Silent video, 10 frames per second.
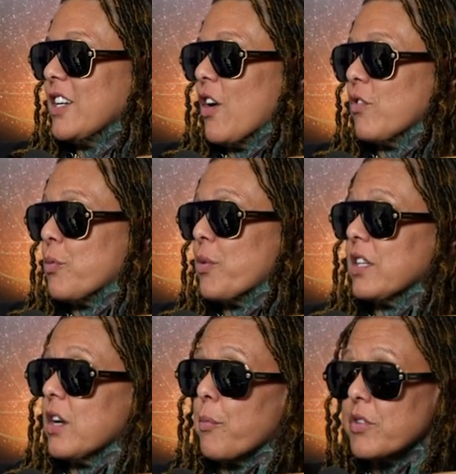you know to
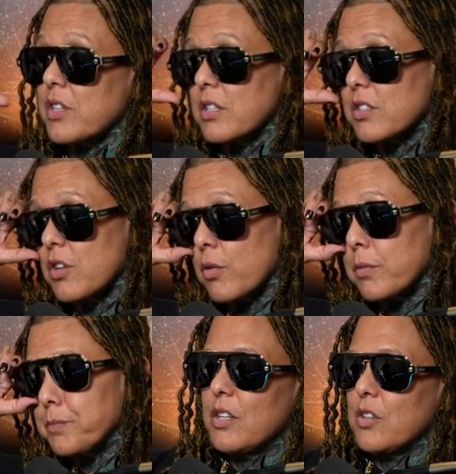bring the numbers in
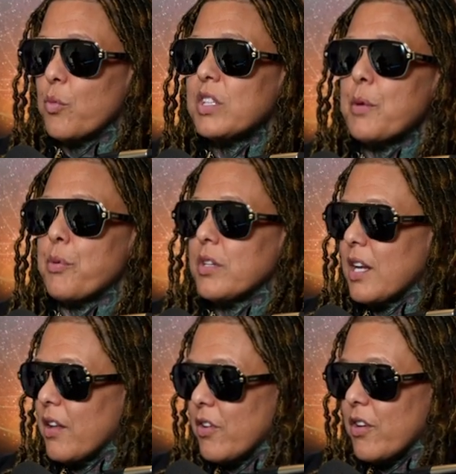so what they put
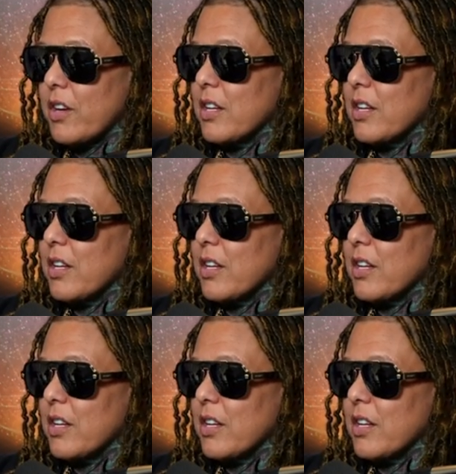together